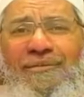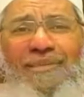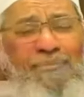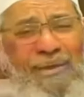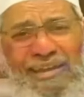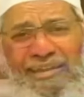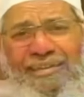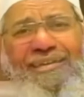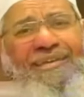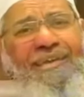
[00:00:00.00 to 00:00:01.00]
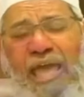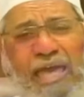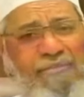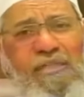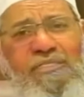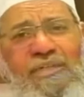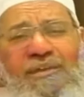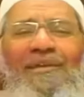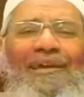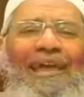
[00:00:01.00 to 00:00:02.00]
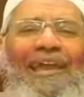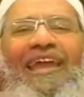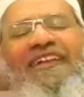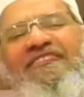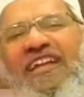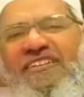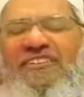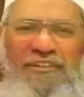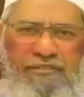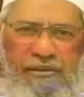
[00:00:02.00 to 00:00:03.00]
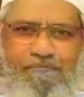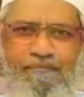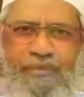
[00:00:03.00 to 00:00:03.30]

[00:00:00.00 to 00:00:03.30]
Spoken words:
the money and the sin, let us get the sawab.